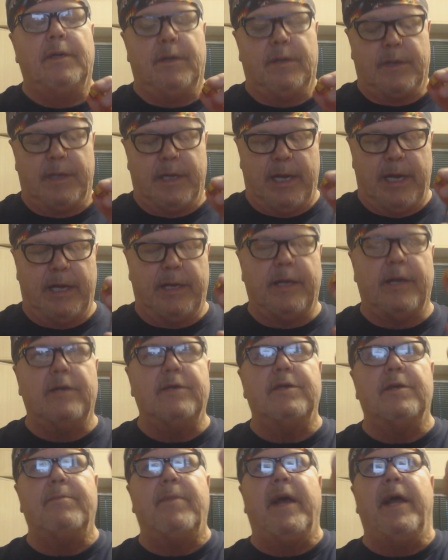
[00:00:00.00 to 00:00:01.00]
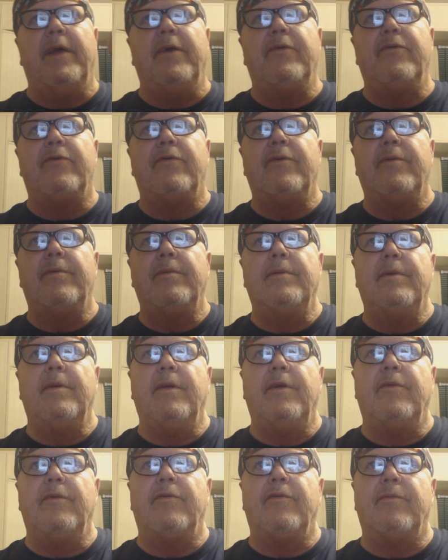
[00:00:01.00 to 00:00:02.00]
Okay, there's the base.
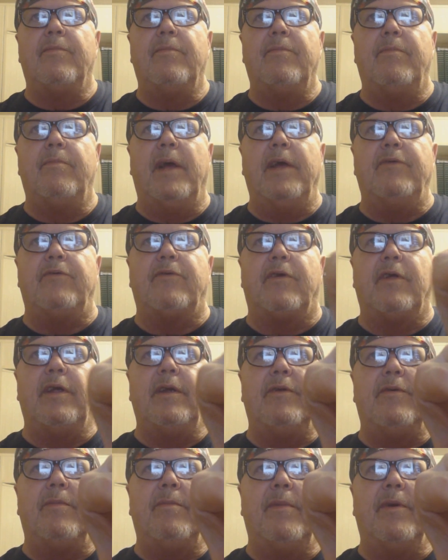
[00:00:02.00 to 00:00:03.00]
It's basically